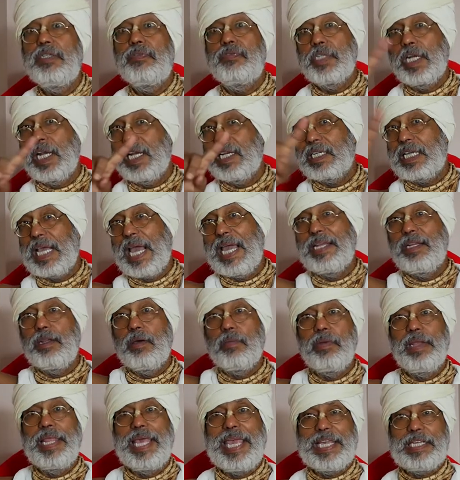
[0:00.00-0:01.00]
different kind
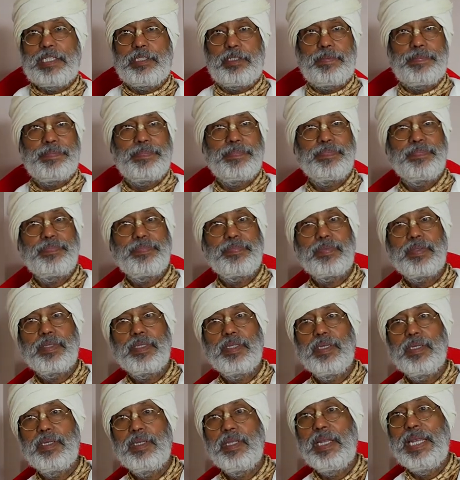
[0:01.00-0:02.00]
of leg,
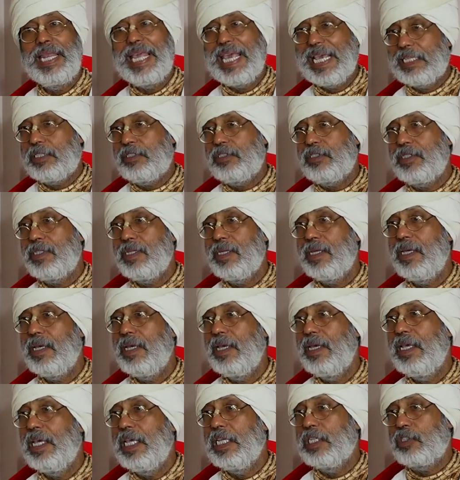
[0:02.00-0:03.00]
legs.
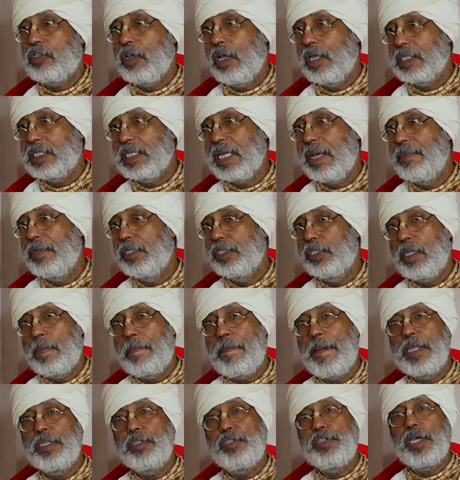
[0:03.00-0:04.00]
It's called Samantapancha.
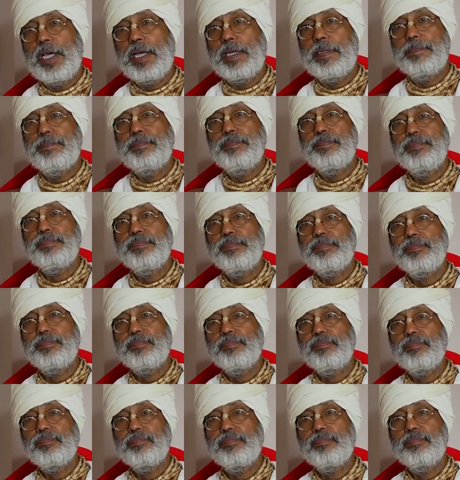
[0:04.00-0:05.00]
Pancha.
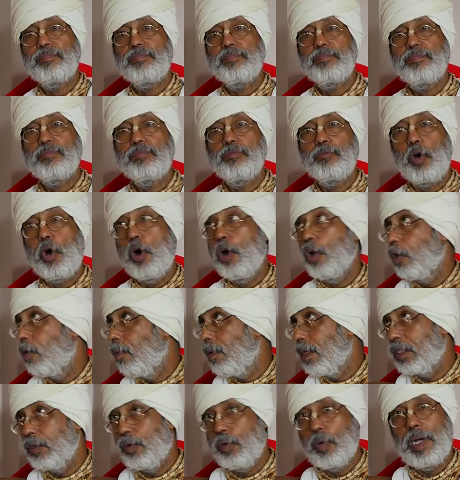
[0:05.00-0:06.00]
All
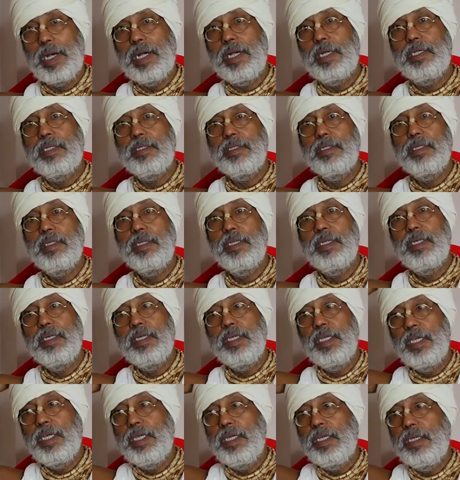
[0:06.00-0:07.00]
over the world.
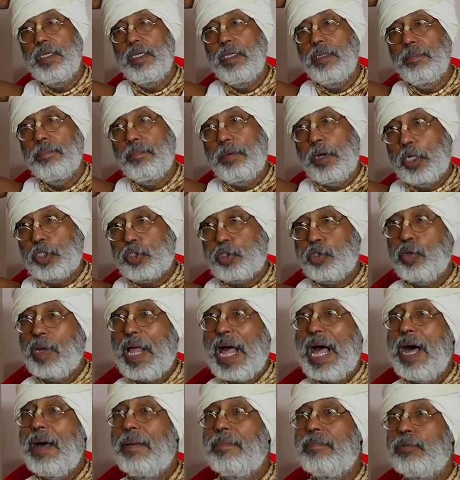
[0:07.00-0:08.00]

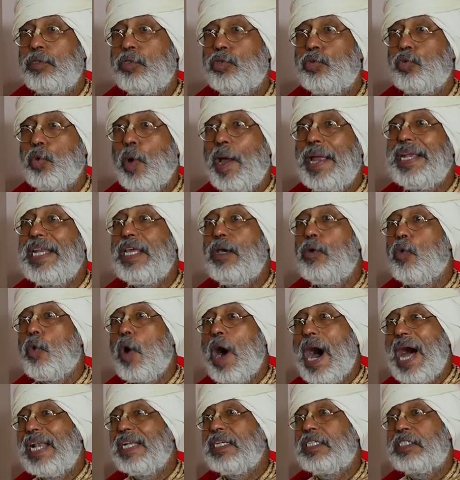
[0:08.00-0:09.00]
Parsuram,
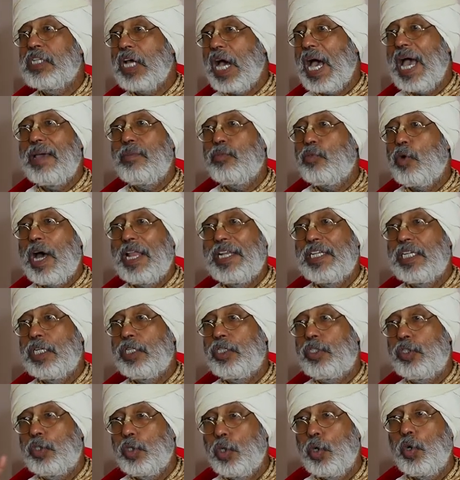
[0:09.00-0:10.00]
21 time
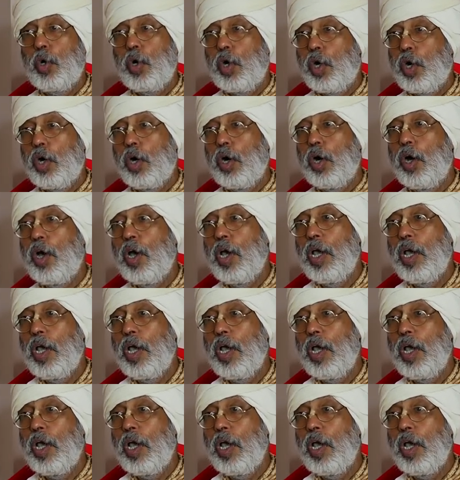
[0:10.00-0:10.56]
wanted to